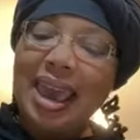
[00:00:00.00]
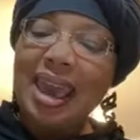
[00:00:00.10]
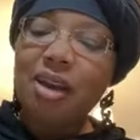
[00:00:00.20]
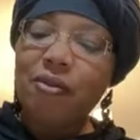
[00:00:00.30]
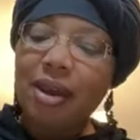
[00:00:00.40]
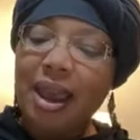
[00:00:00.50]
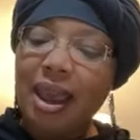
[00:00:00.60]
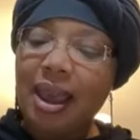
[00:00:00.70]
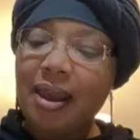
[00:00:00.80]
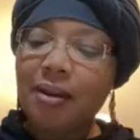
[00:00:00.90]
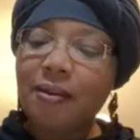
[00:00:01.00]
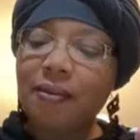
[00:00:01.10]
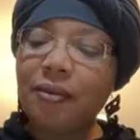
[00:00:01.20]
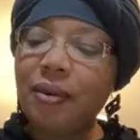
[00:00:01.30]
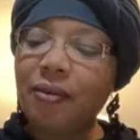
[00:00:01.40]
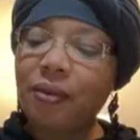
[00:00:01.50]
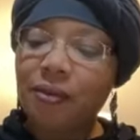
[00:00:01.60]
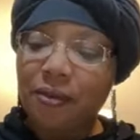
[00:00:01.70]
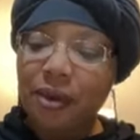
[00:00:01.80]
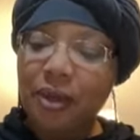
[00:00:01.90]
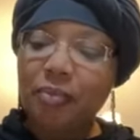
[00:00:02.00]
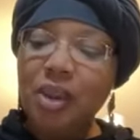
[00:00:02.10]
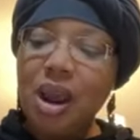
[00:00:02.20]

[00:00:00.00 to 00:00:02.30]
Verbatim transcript: hand for hand, foot for foot,